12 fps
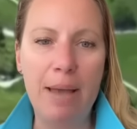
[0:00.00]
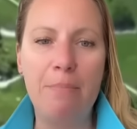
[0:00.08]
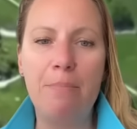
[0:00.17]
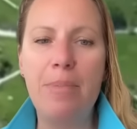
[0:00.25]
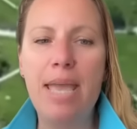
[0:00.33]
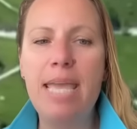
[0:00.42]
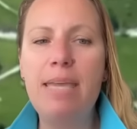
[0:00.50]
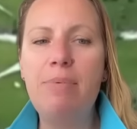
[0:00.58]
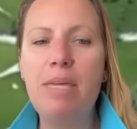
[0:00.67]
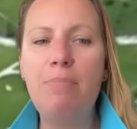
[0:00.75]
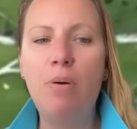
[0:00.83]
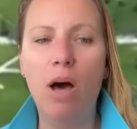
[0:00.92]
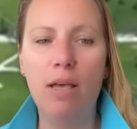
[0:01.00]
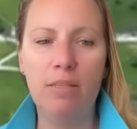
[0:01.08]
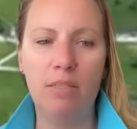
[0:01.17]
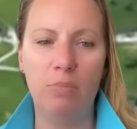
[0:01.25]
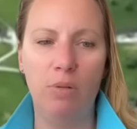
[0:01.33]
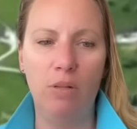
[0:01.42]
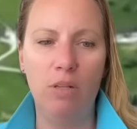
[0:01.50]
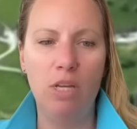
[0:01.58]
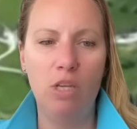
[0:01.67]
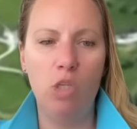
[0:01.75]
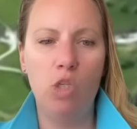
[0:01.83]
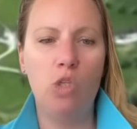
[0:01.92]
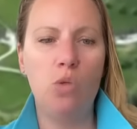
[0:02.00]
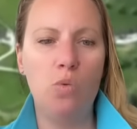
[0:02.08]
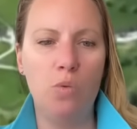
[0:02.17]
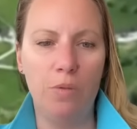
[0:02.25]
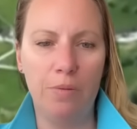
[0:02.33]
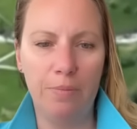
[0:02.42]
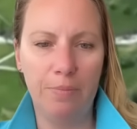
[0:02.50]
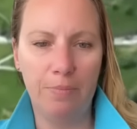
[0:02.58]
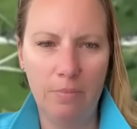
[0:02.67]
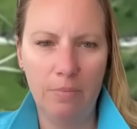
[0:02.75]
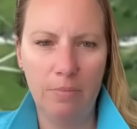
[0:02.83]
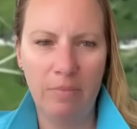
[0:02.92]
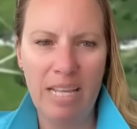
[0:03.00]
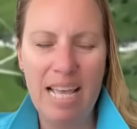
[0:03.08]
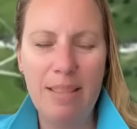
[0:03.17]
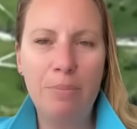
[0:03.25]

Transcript: may be possible soon. The